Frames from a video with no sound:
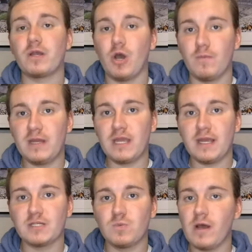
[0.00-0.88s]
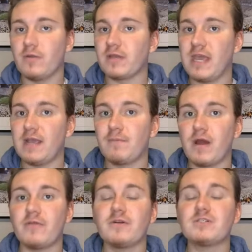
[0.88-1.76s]
Kobe King as well. The King
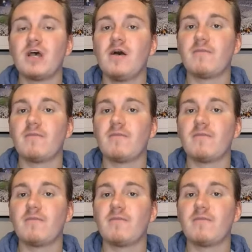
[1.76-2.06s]
brothers